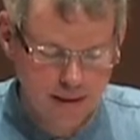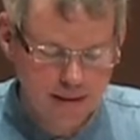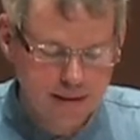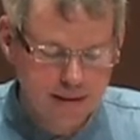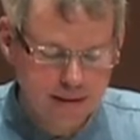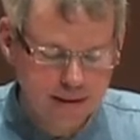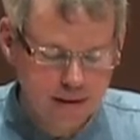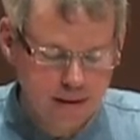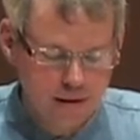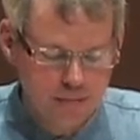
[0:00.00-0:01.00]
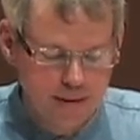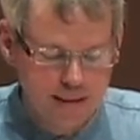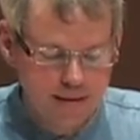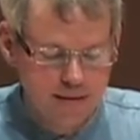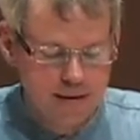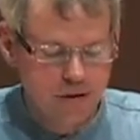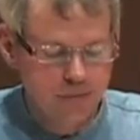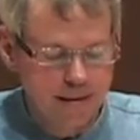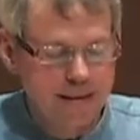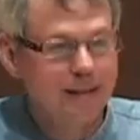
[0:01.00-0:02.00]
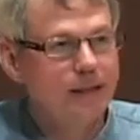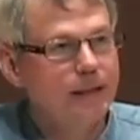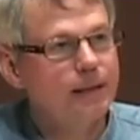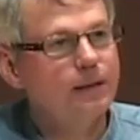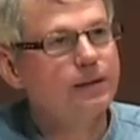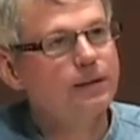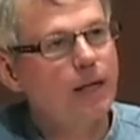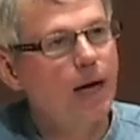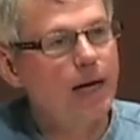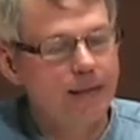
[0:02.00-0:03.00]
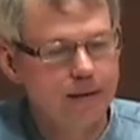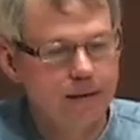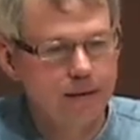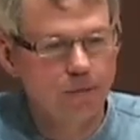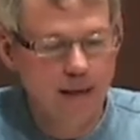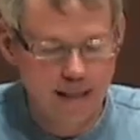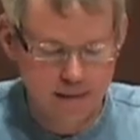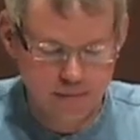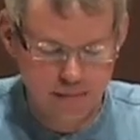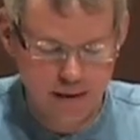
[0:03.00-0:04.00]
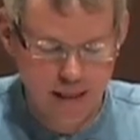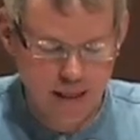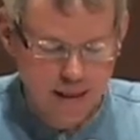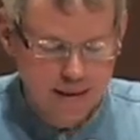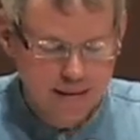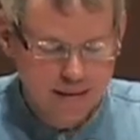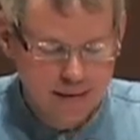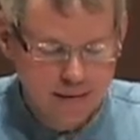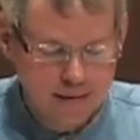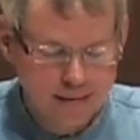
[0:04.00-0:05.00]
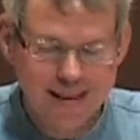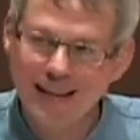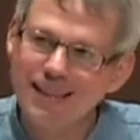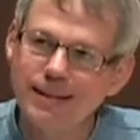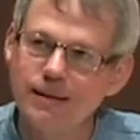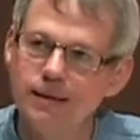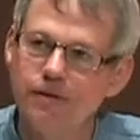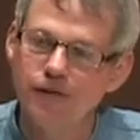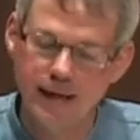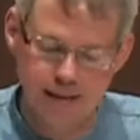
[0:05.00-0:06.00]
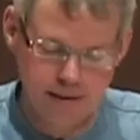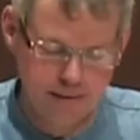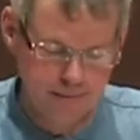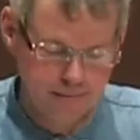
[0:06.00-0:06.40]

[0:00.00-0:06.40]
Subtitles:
Needle and thread stitch green-tinged sky to ground until nothing's divided.